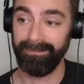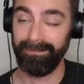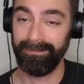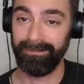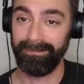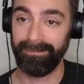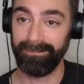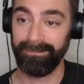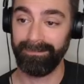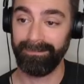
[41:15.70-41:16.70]

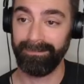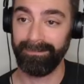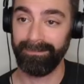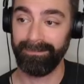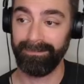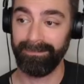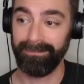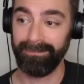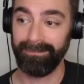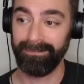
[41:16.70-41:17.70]

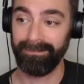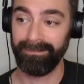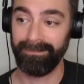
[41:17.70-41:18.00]
(not speaking)